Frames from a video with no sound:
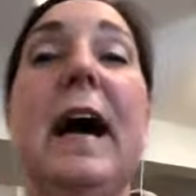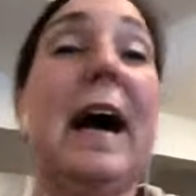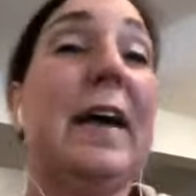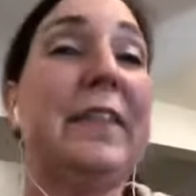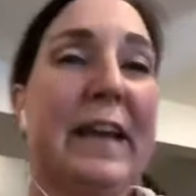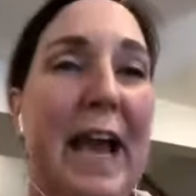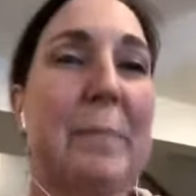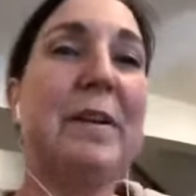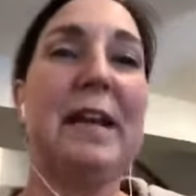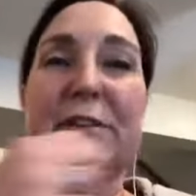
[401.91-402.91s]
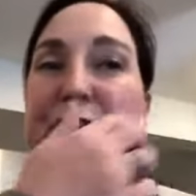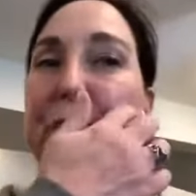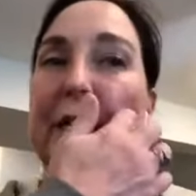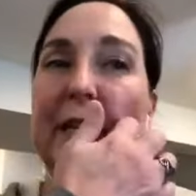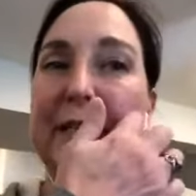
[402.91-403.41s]
And the cabinet next
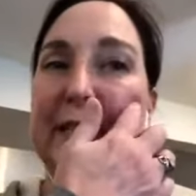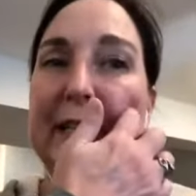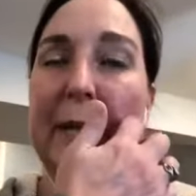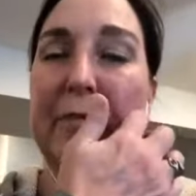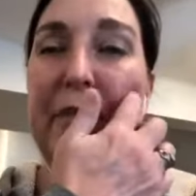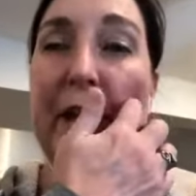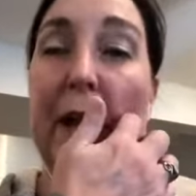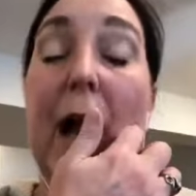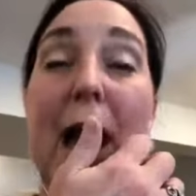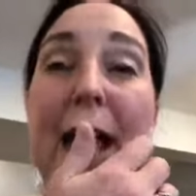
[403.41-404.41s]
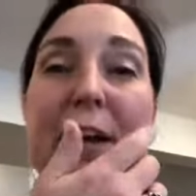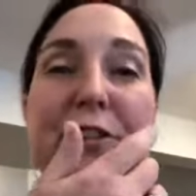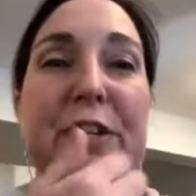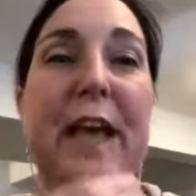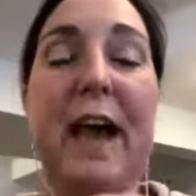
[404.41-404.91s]
to it does the same thing. I
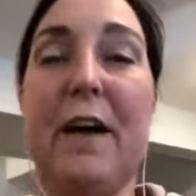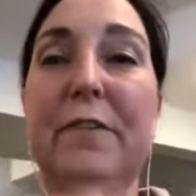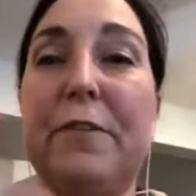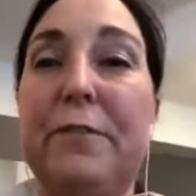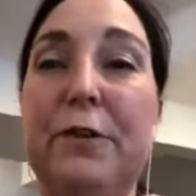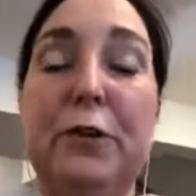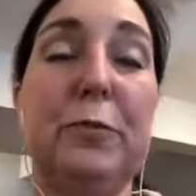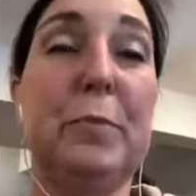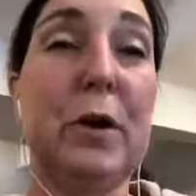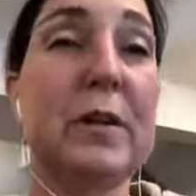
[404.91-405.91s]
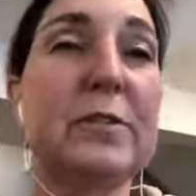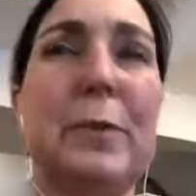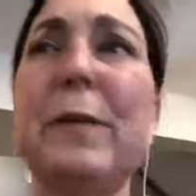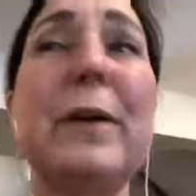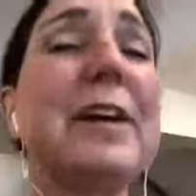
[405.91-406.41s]
actually have a few books.
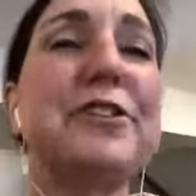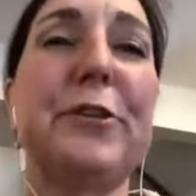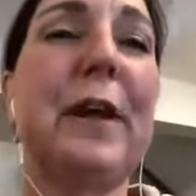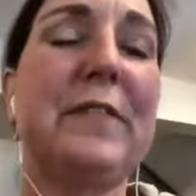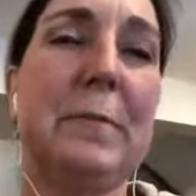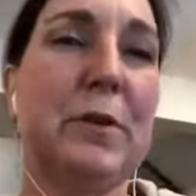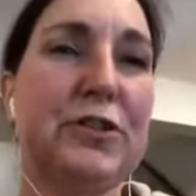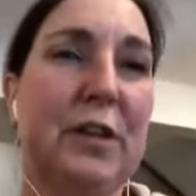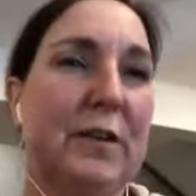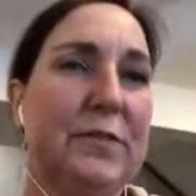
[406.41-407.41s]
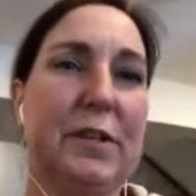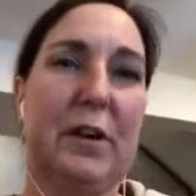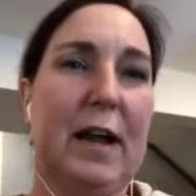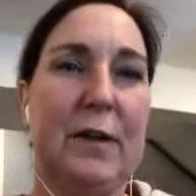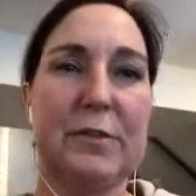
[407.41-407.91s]
We actually don't have any bookshelves in
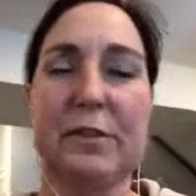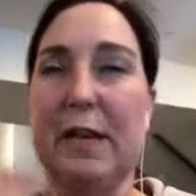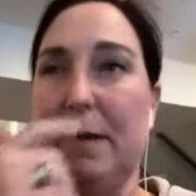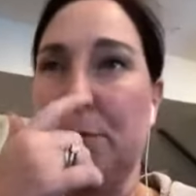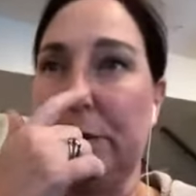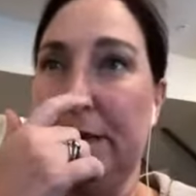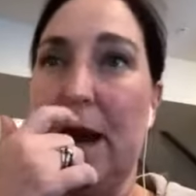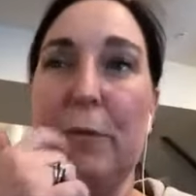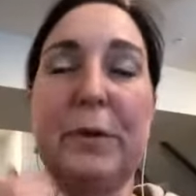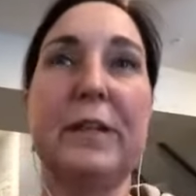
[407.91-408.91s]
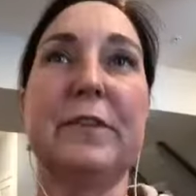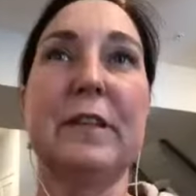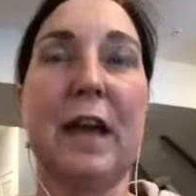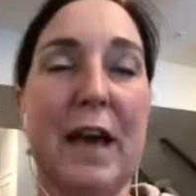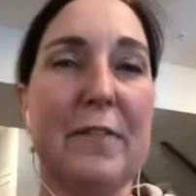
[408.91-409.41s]
our house. We got rid of a
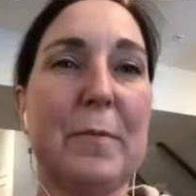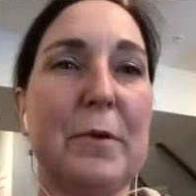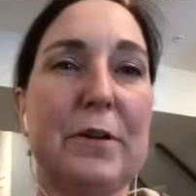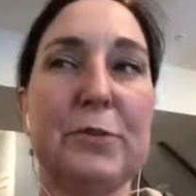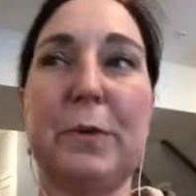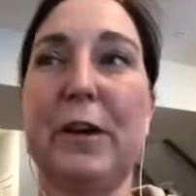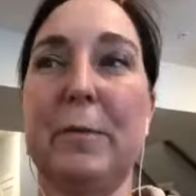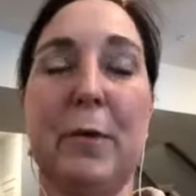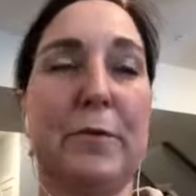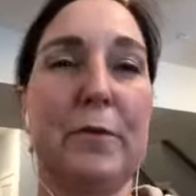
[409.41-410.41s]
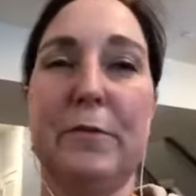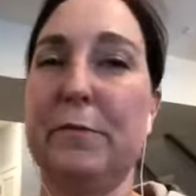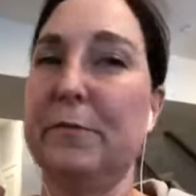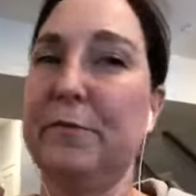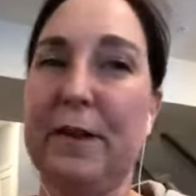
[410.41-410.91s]
lot of our books. We are both
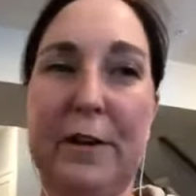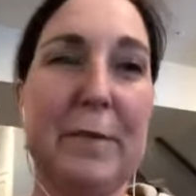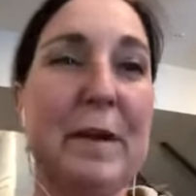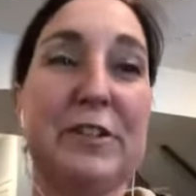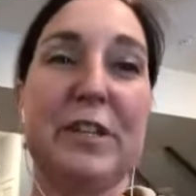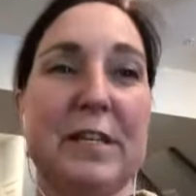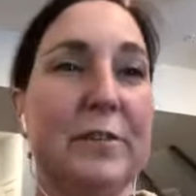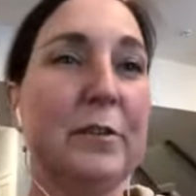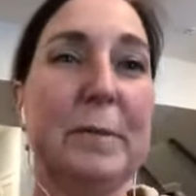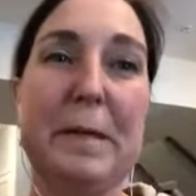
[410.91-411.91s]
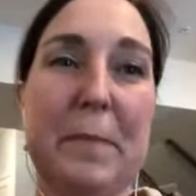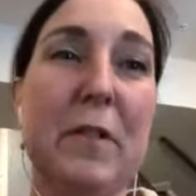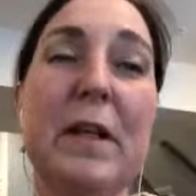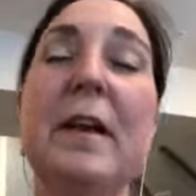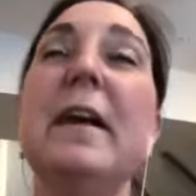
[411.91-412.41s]
very much Kindle people.